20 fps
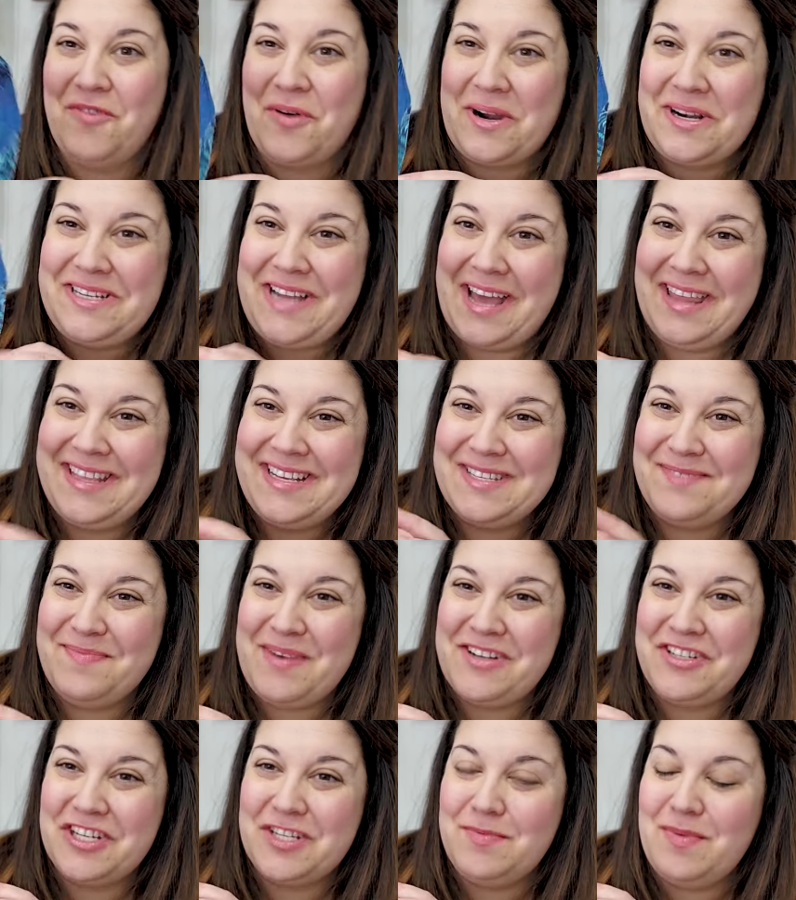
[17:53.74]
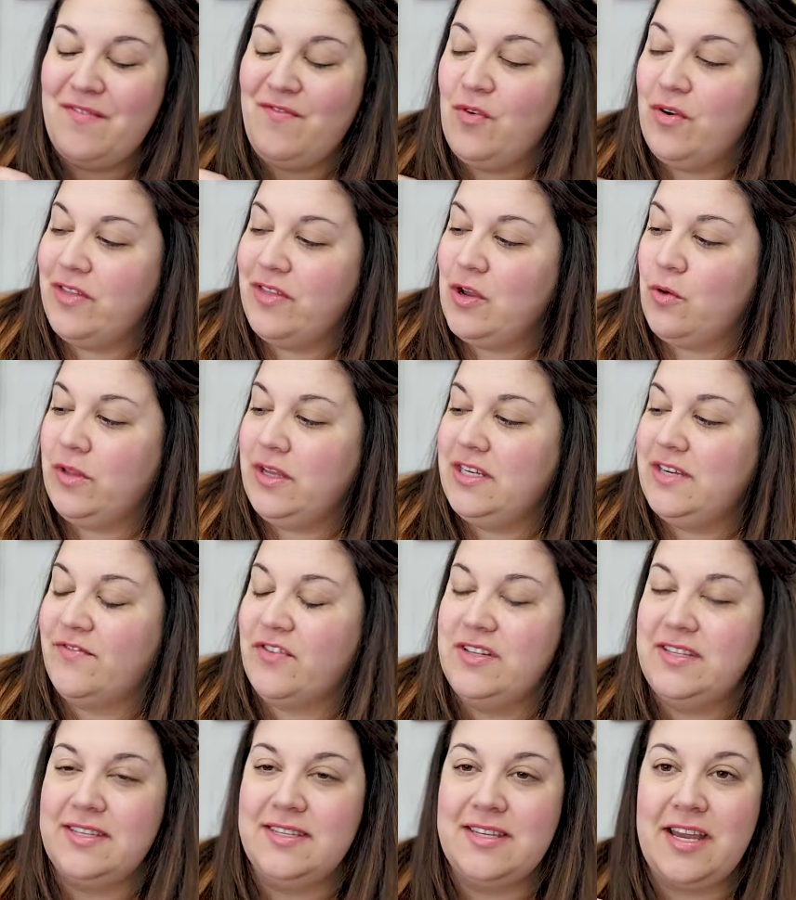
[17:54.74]
worked on these projects before. The only
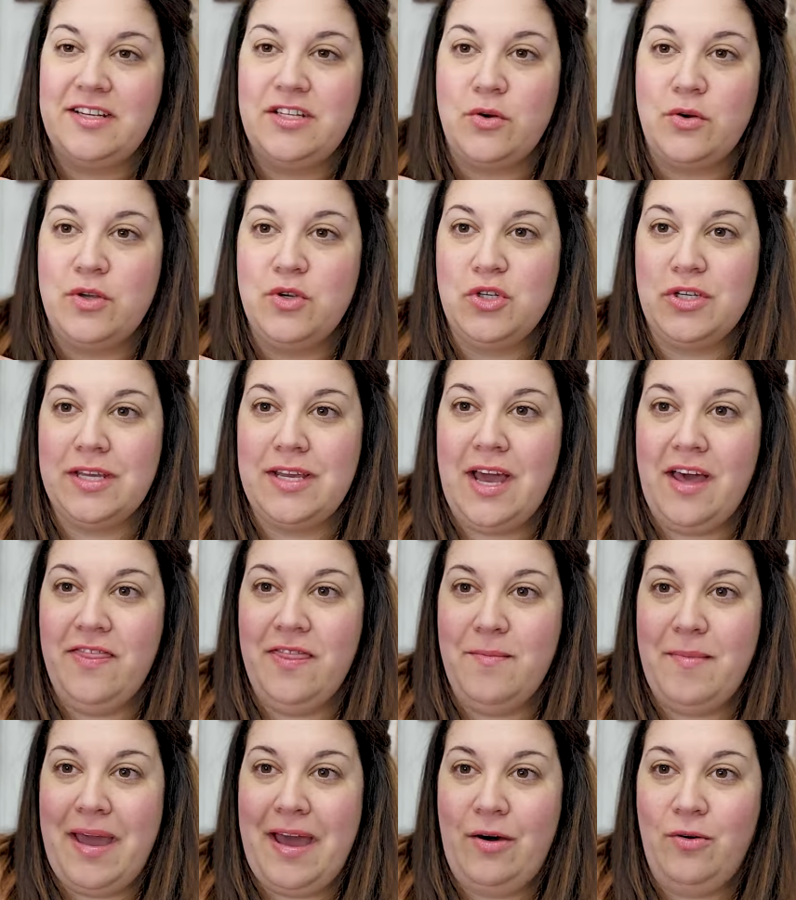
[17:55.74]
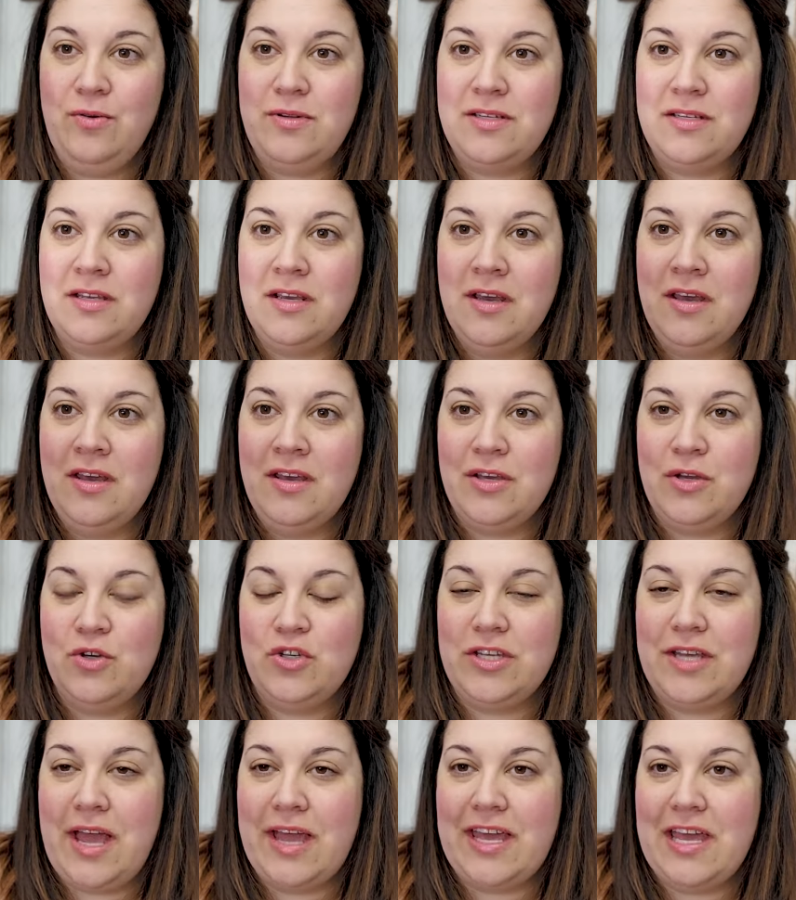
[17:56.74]
difference is I don't usually cut them out.
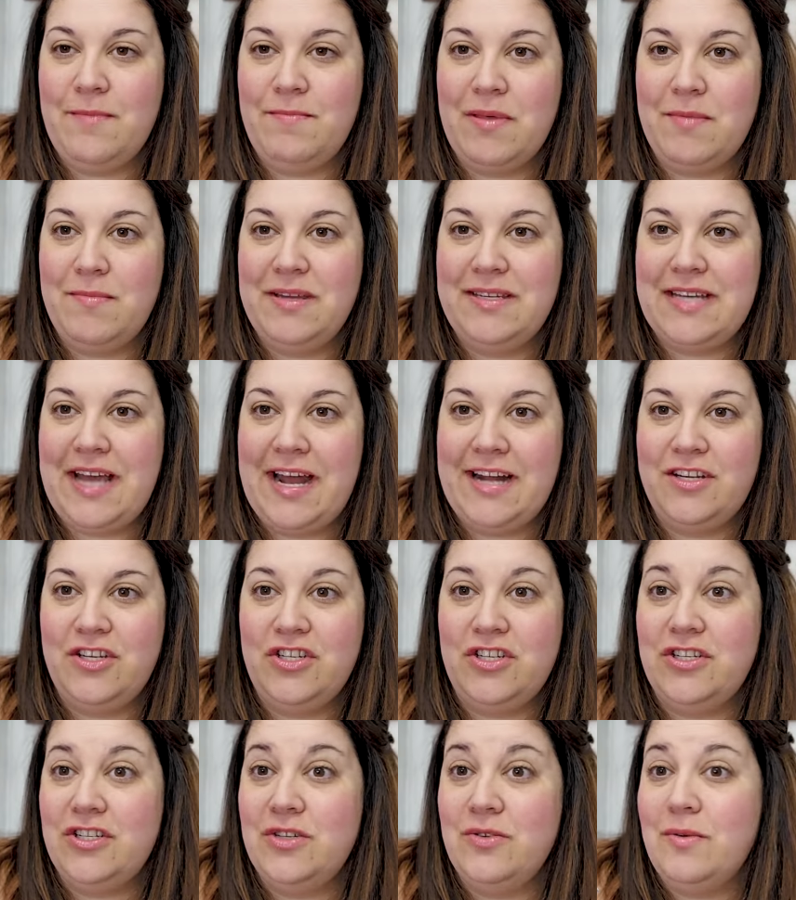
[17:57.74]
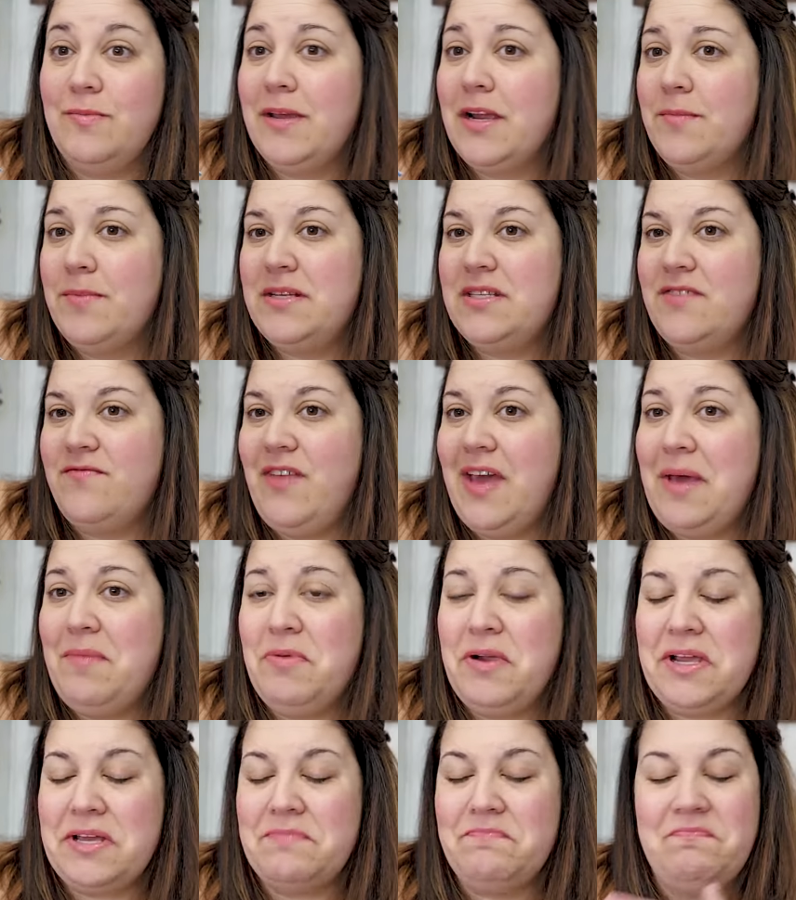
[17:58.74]
Usually I keep them attached to a bigger piece of
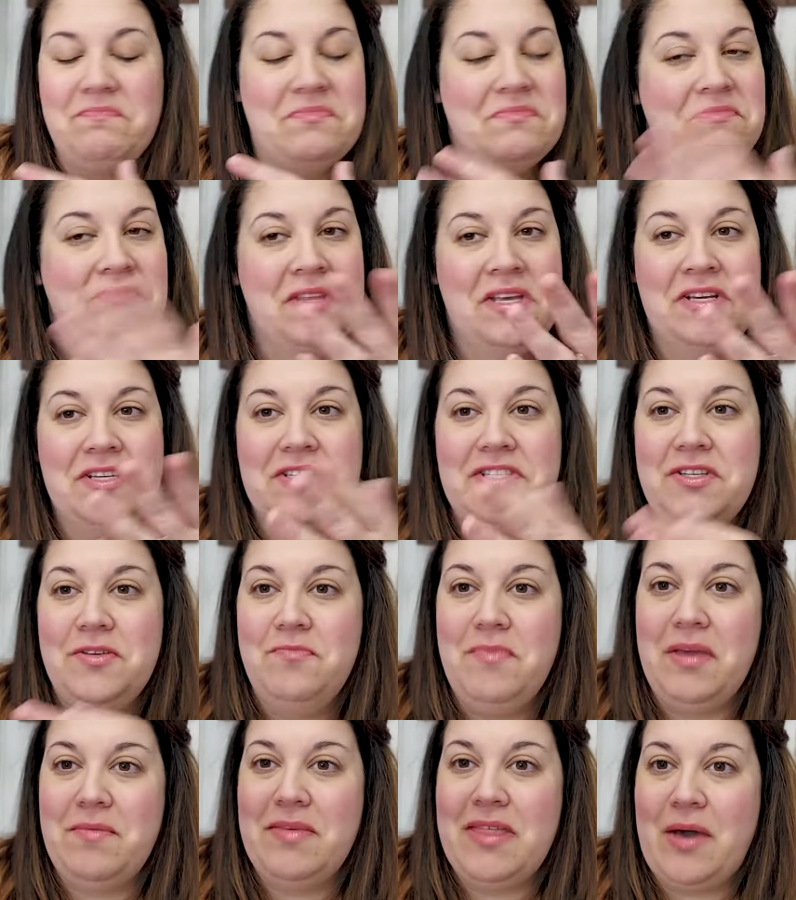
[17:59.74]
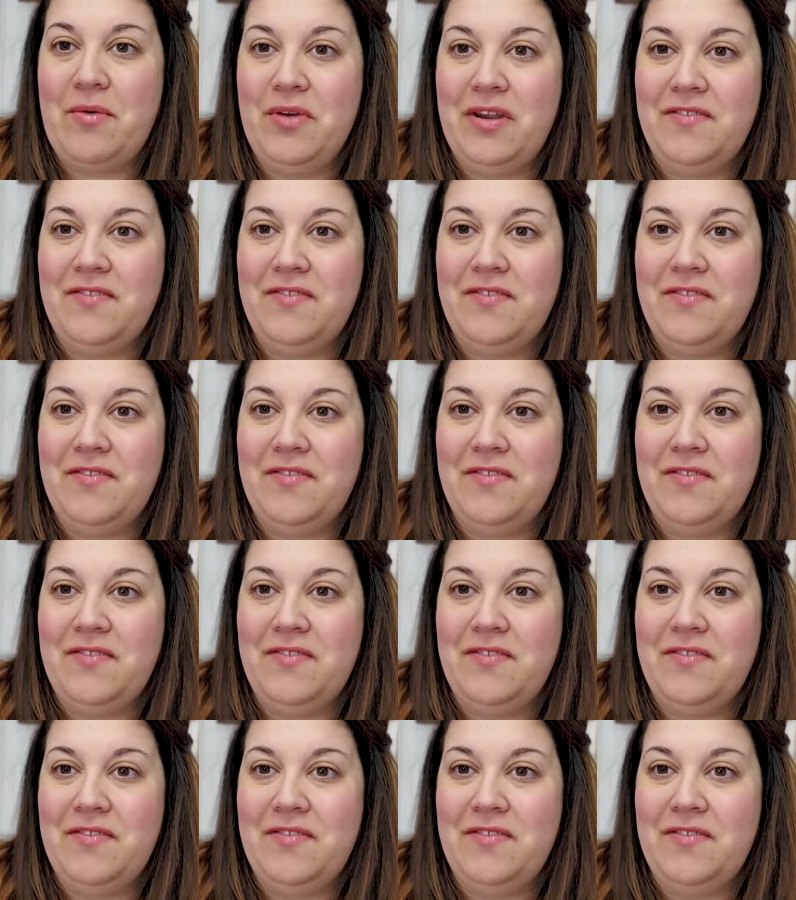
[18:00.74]
fabric. So maybe that would